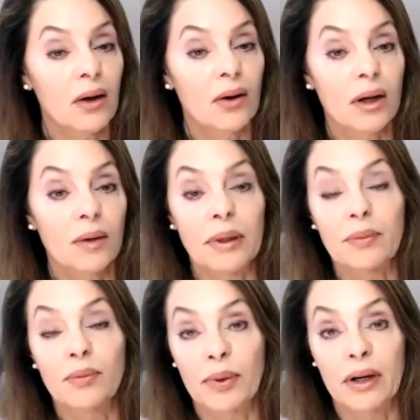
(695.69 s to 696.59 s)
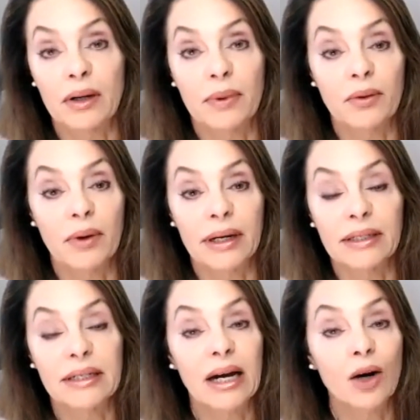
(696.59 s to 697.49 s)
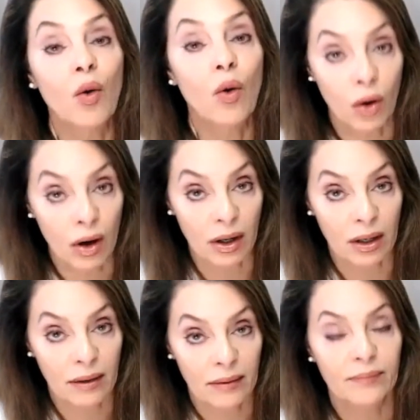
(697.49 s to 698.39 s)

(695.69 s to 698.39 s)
go to bepreparedbeready.org.